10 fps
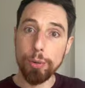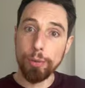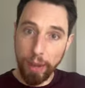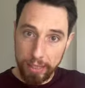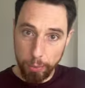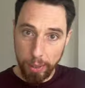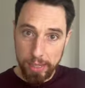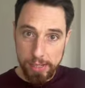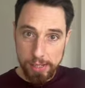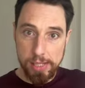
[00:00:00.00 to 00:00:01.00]

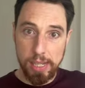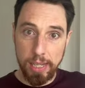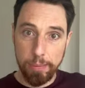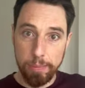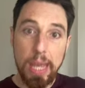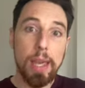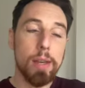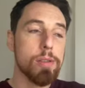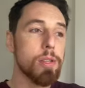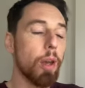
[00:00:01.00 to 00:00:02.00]
evaluate and see.
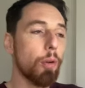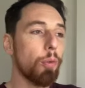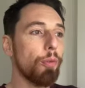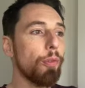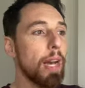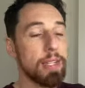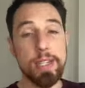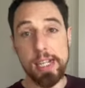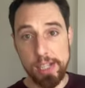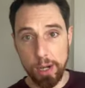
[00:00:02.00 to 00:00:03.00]
So, as an
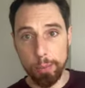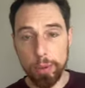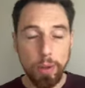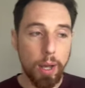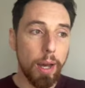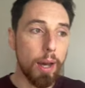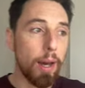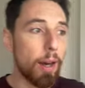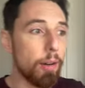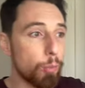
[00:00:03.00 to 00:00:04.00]
example,
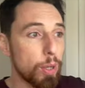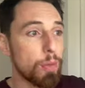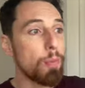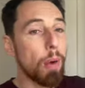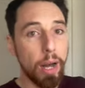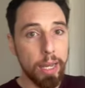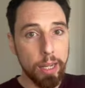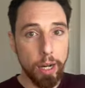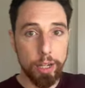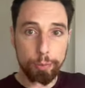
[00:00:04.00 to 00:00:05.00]
with my
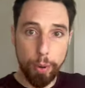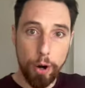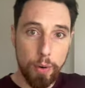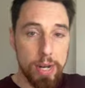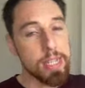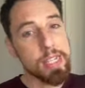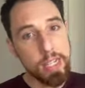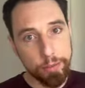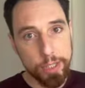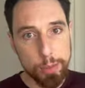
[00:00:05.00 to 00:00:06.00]
kind of progress, it's
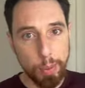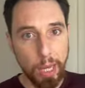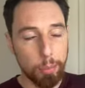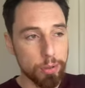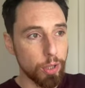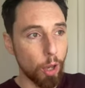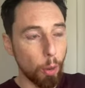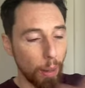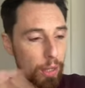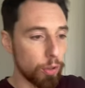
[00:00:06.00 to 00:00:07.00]
lovely to be able to go
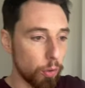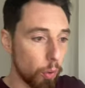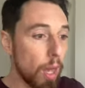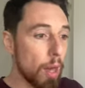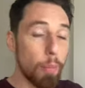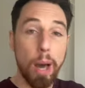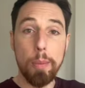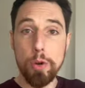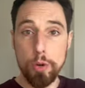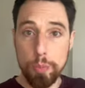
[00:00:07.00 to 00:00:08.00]
back to my
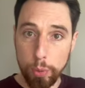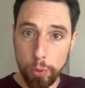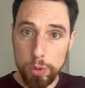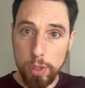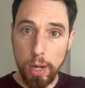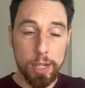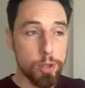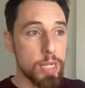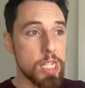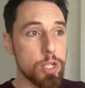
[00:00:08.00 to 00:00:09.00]
mood board.
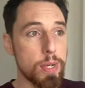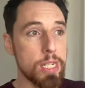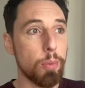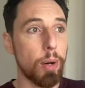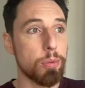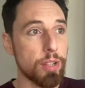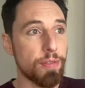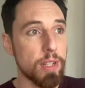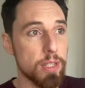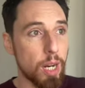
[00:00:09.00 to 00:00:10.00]
2021 was the
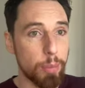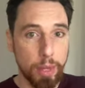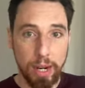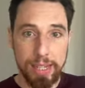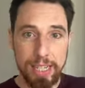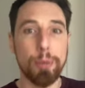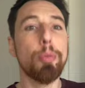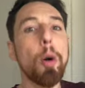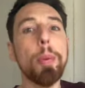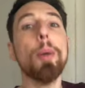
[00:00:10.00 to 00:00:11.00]
first time that I did a
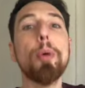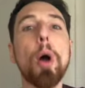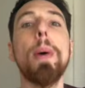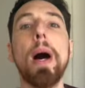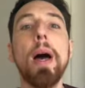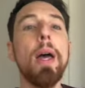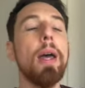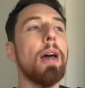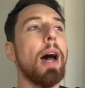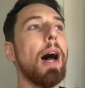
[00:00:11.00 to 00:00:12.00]
proper
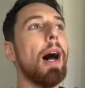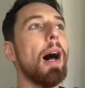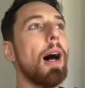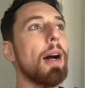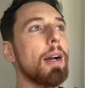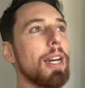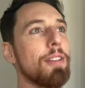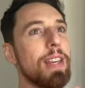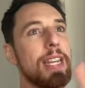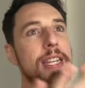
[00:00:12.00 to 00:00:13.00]
kind
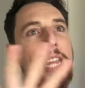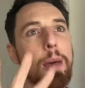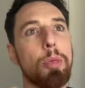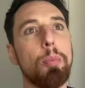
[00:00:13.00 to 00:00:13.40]
of in-depth